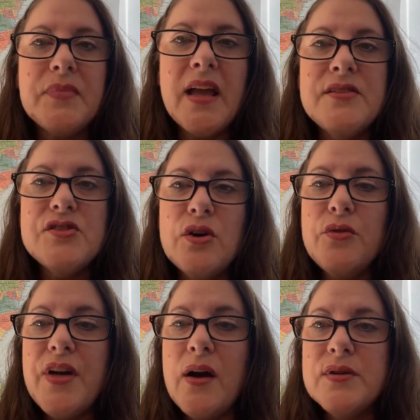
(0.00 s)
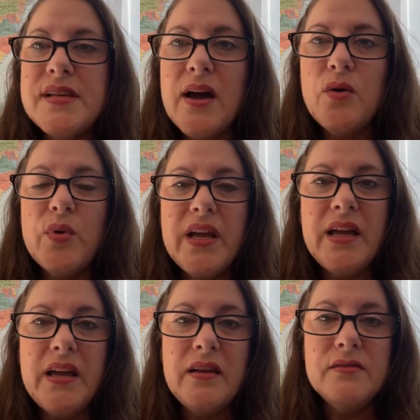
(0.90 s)
And so that was how
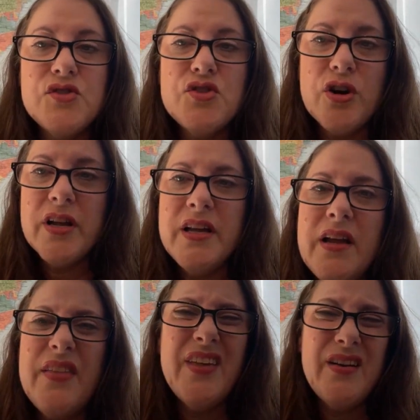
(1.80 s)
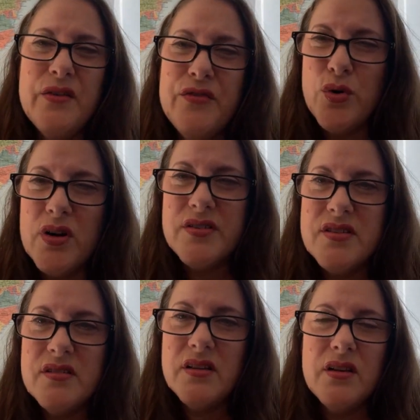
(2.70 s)
we started. And then of
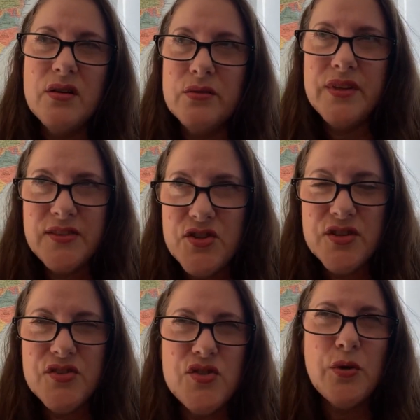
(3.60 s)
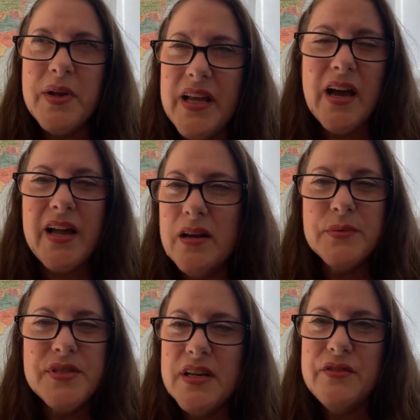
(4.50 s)
course, that's just so many
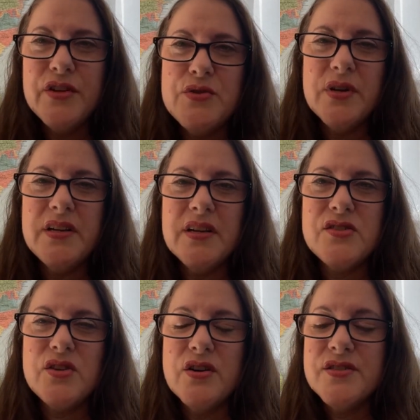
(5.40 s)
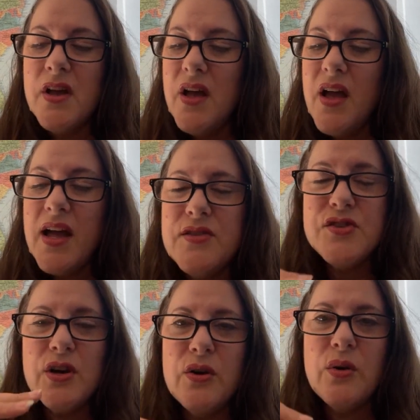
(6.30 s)
items, individual index cards. And
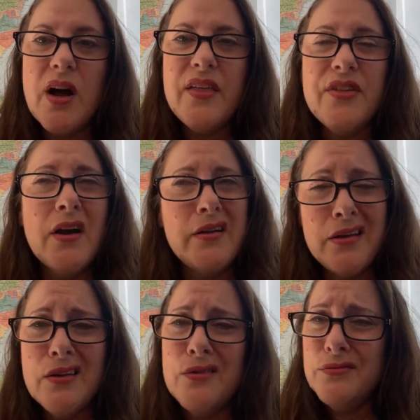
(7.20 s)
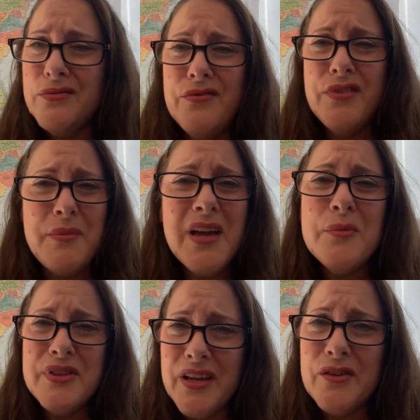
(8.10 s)
so I thought, they make a
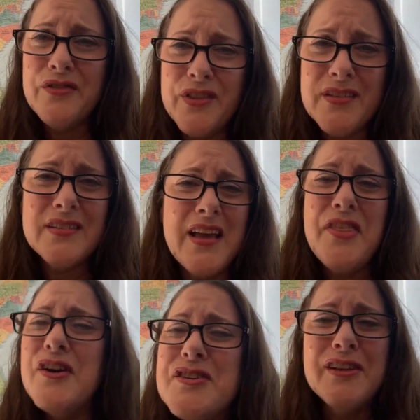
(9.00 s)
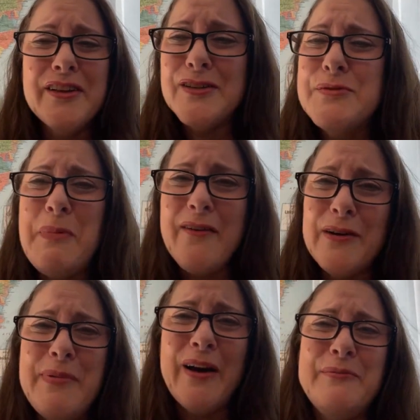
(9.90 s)
planner for this. Like there's a little
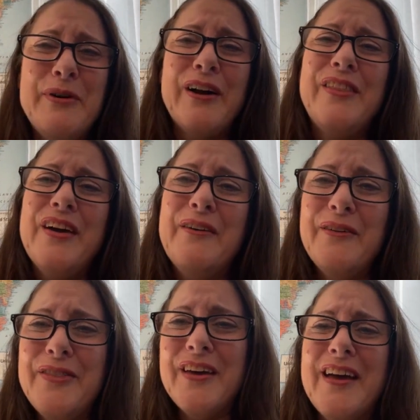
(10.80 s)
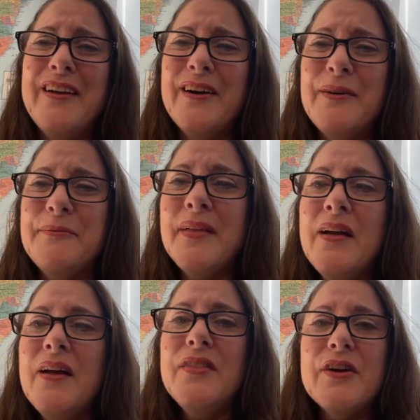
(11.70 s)
spiral bound book
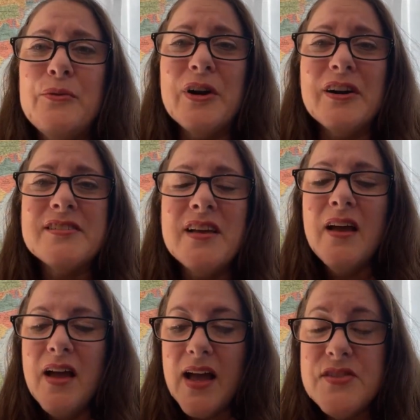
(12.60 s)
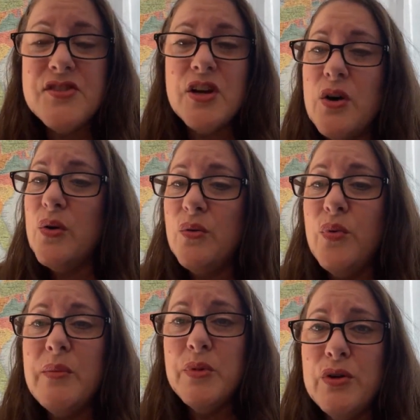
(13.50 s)
that works. And so
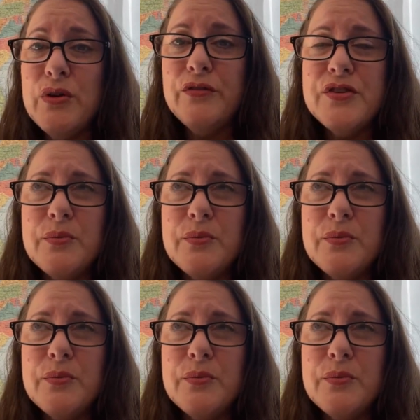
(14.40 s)
we moved